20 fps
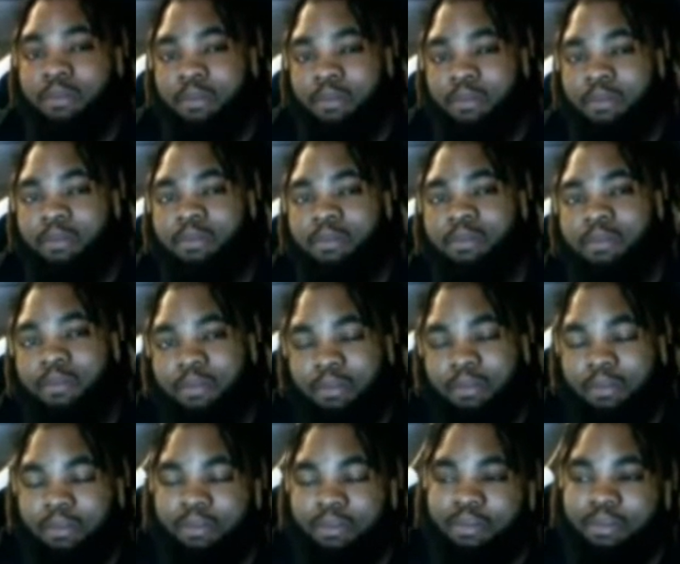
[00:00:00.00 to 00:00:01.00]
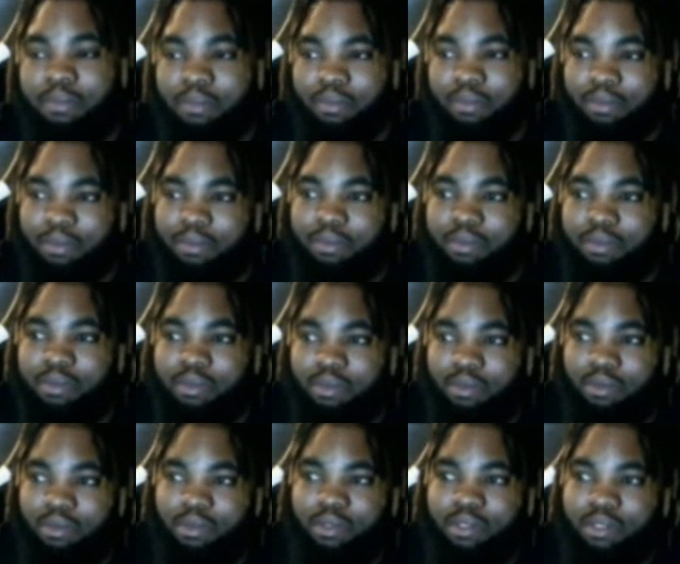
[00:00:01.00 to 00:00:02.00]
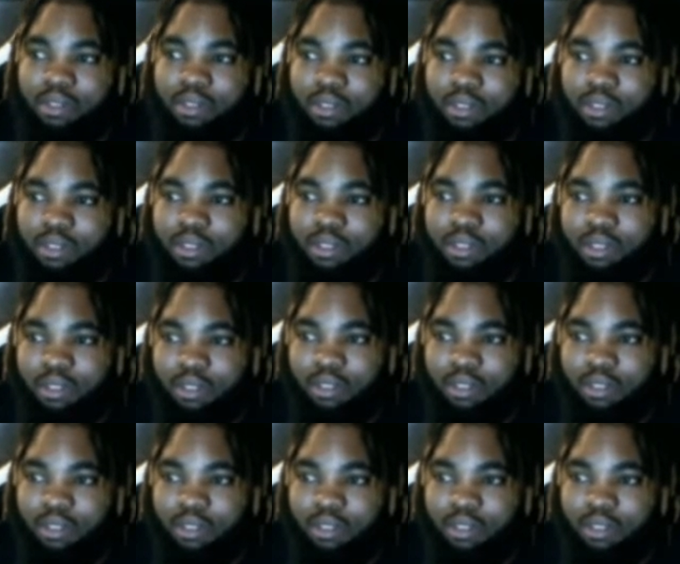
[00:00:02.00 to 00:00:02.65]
(silent)